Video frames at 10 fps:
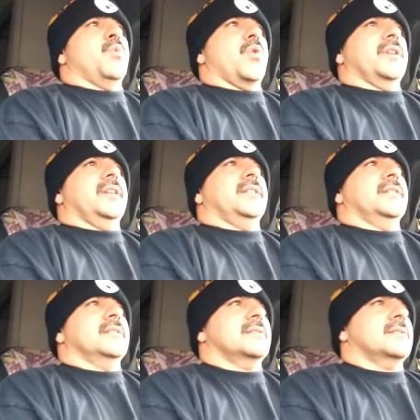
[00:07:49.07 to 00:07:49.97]
morning
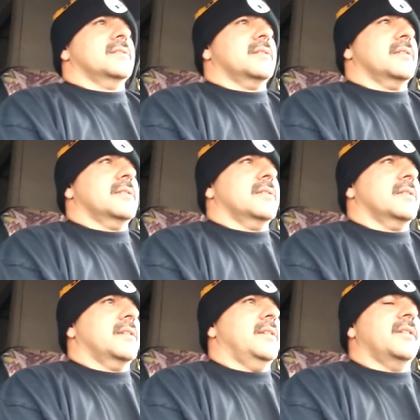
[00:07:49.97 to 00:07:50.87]

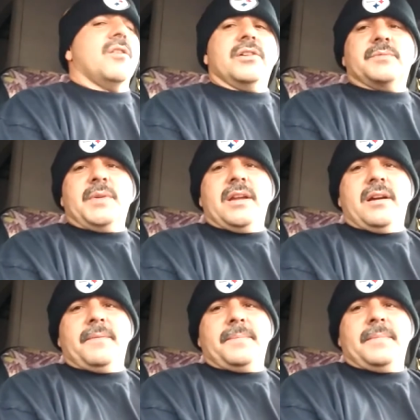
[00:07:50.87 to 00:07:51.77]
he calls me
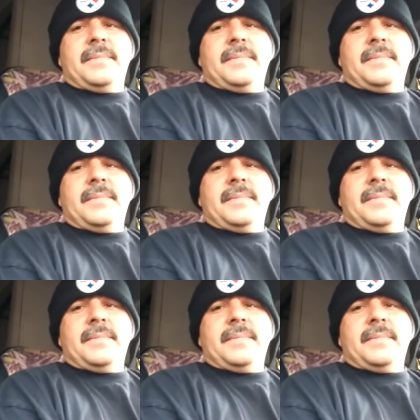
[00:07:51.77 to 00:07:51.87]
up,